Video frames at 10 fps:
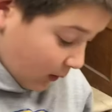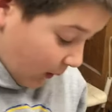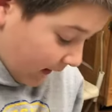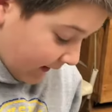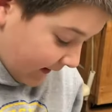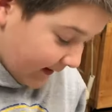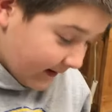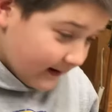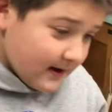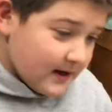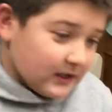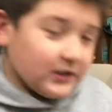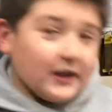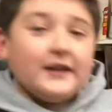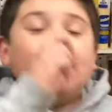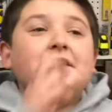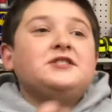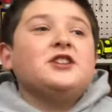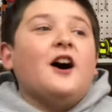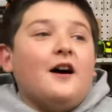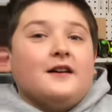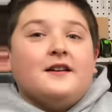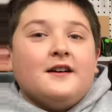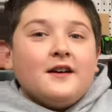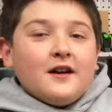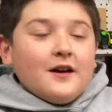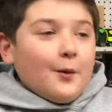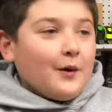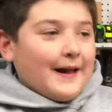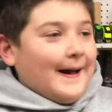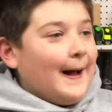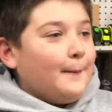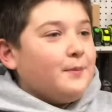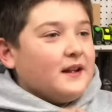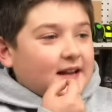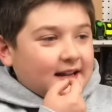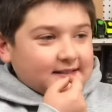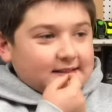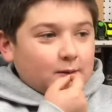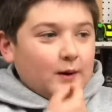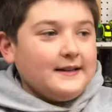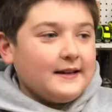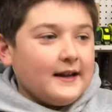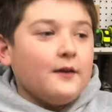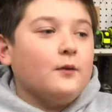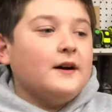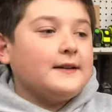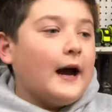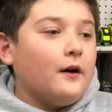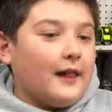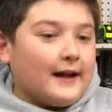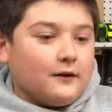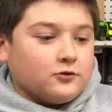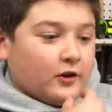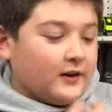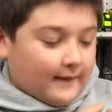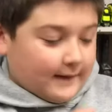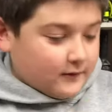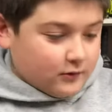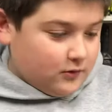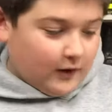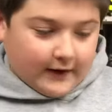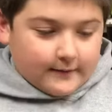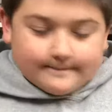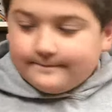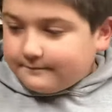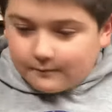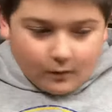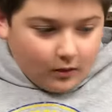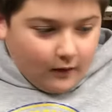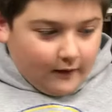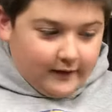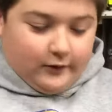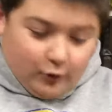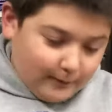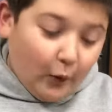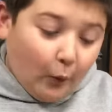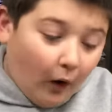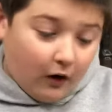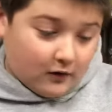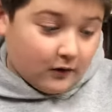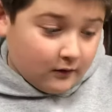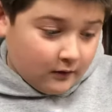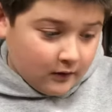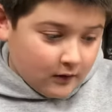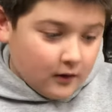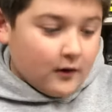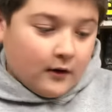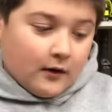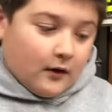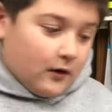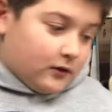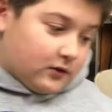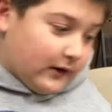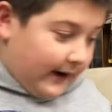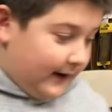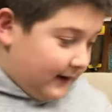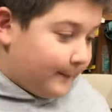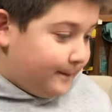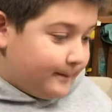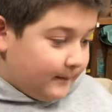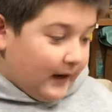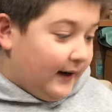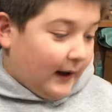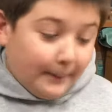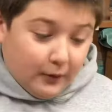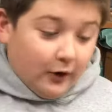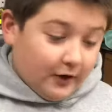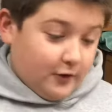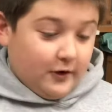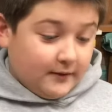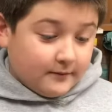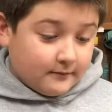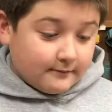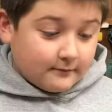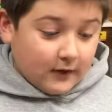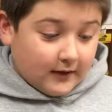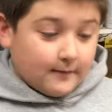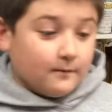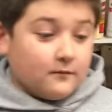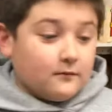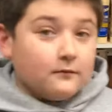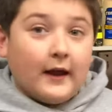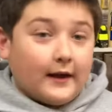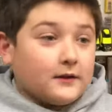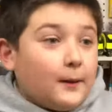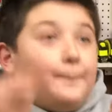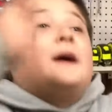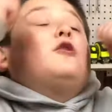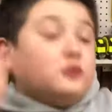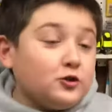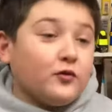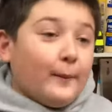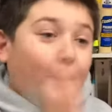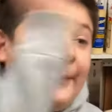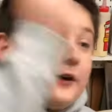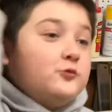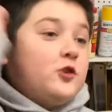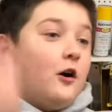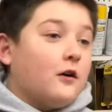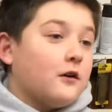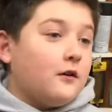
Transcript: what I did, so I did the shot. What happened is it went it went down like I was drinking like like like normal water. Just any type any type of liquid, like the pickle juice from a pickle jar.